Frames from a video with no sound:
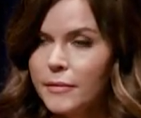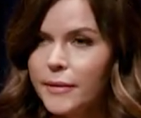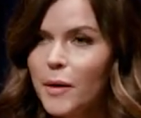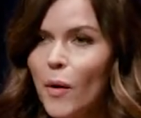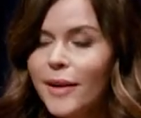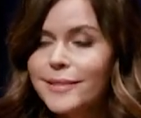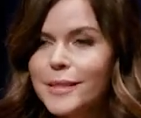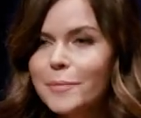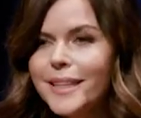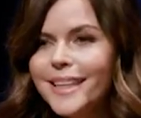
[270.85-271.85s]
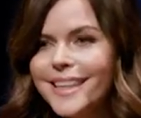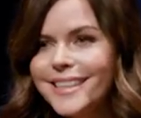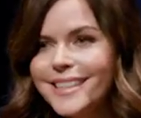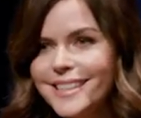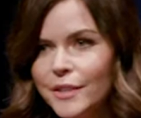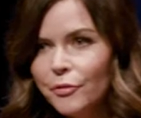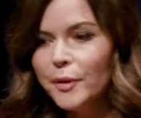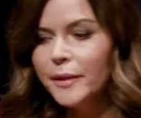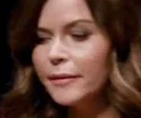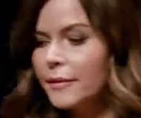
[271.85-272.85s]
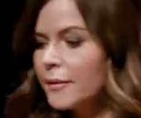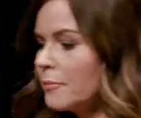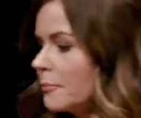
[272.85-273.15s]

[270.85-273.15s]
They want something different.